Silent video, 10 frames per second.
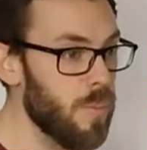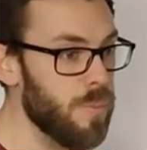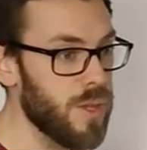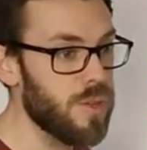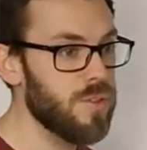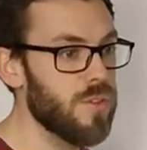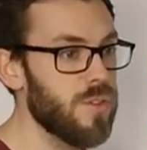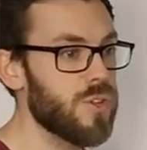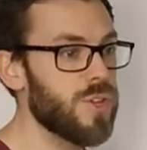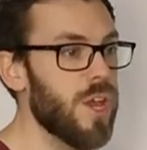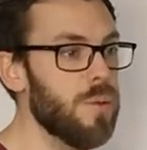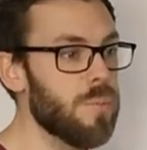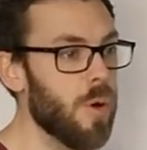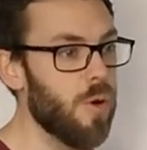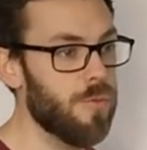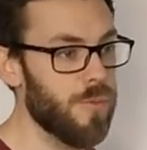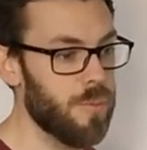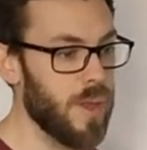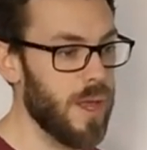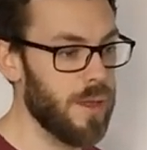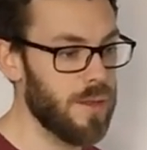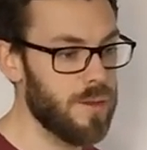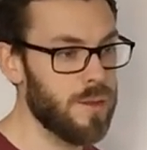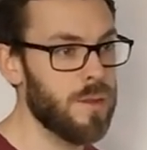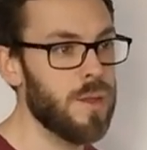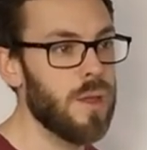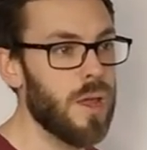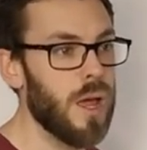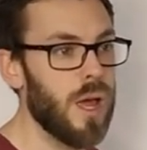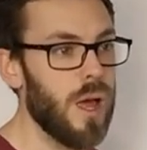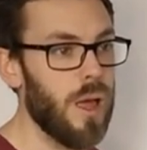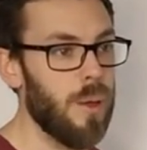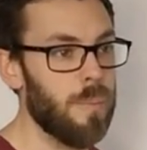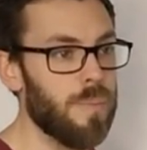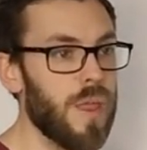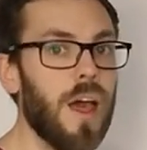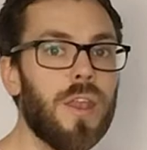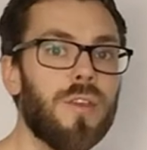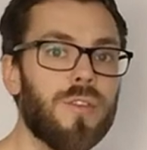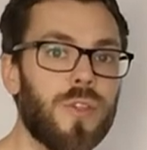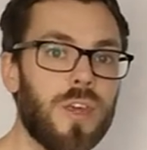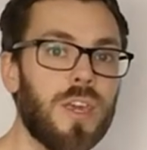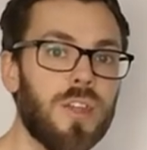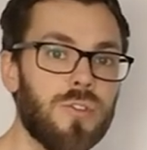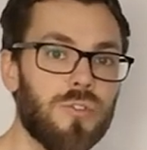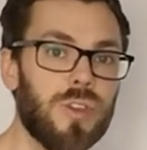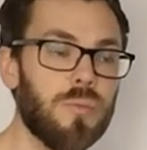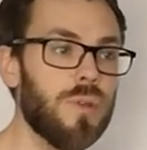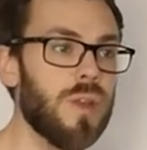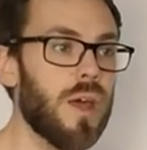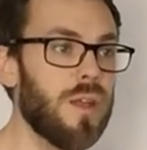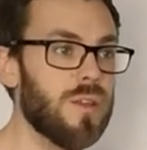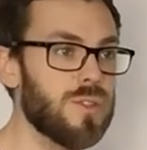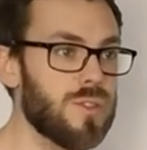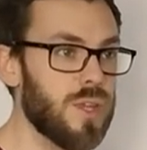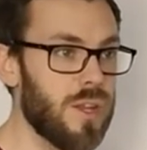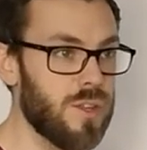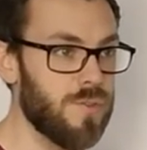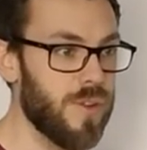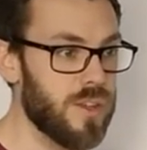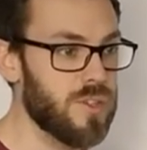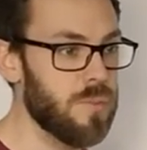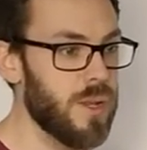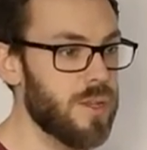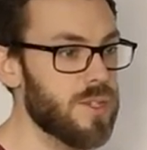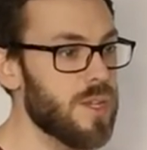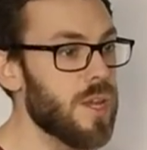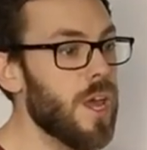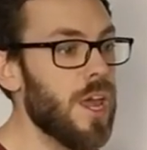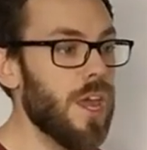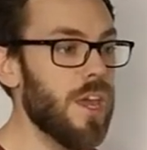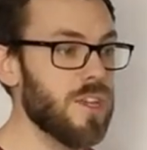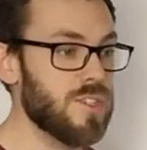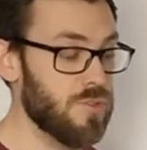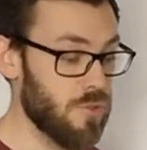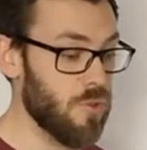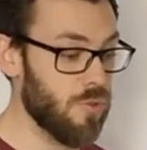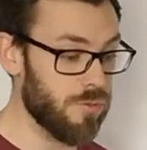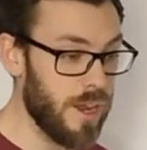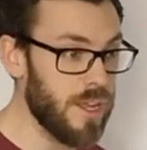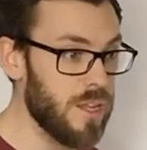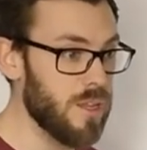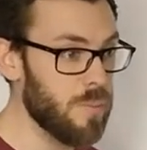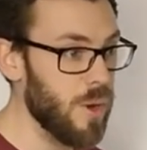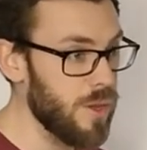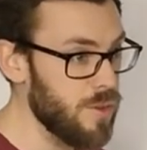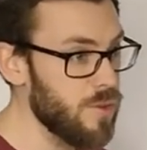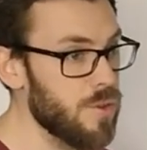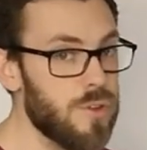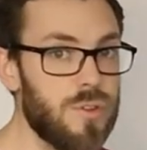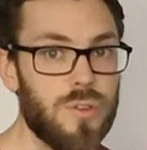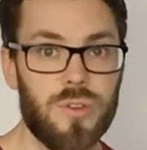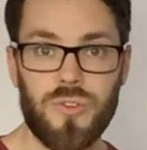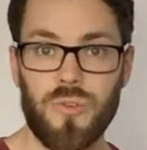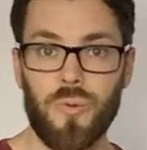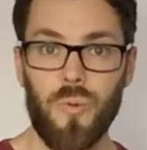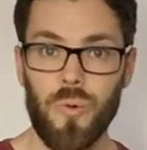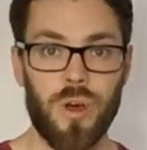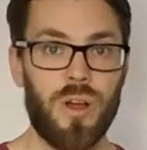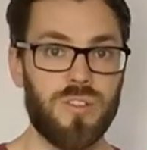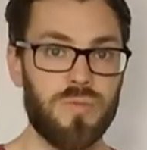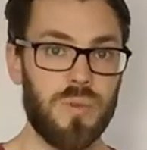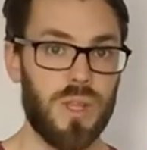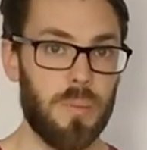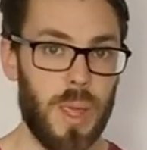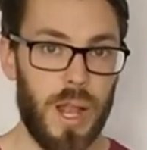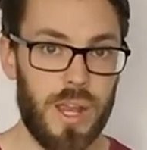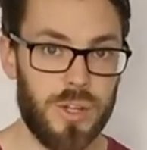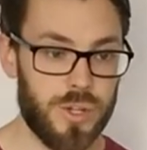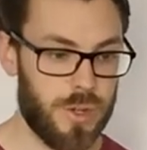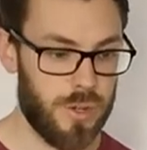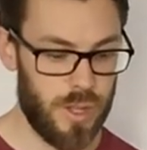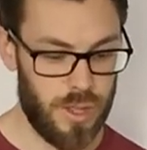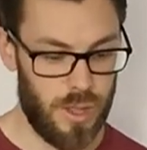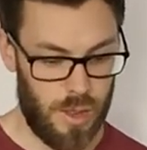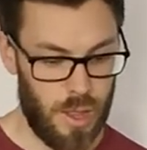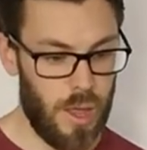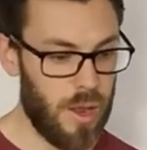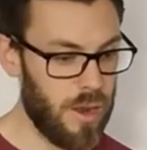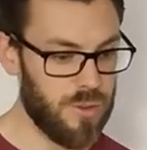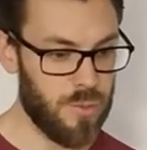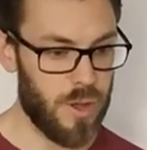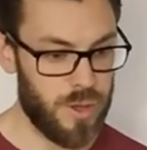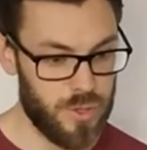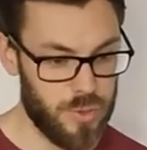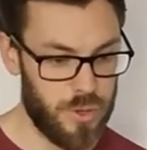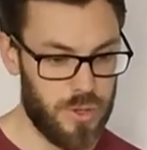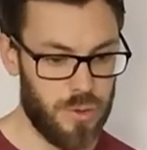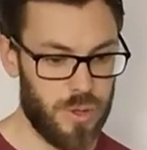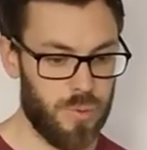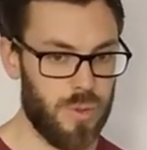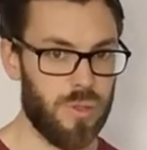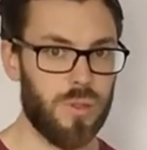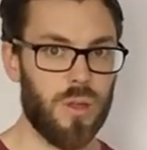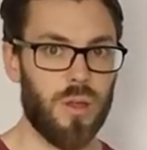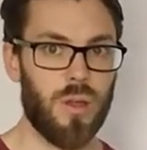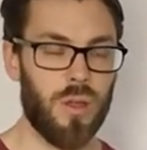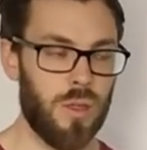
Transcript: Because of the shape of the blade and the heat treatment and its flexibility, it's great in the bind. You can do all kinds of manipulation here. And that's what I enjoy doing with the...